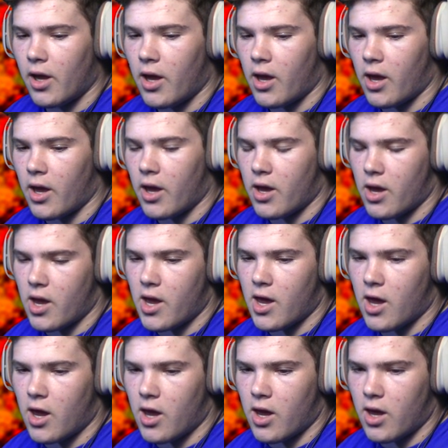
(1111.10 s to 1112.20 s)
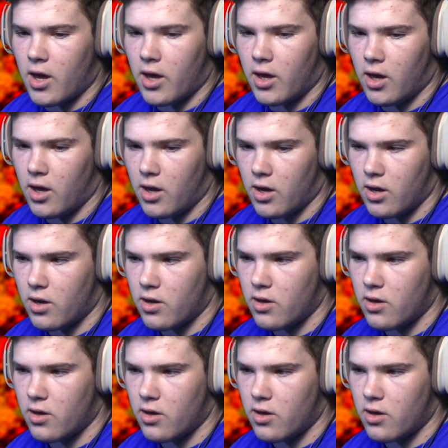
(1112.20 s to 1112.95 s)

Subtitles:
No one is speaking in this clip.